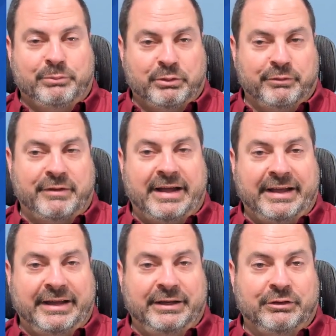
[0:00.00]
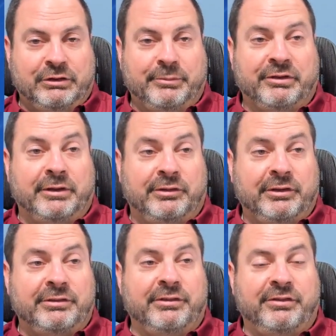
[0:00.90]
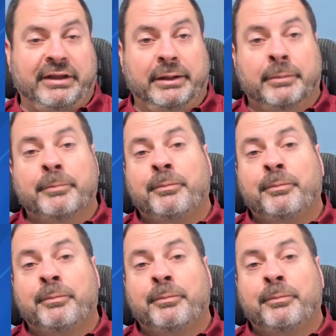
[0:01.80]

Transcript: provide in terms of consistency,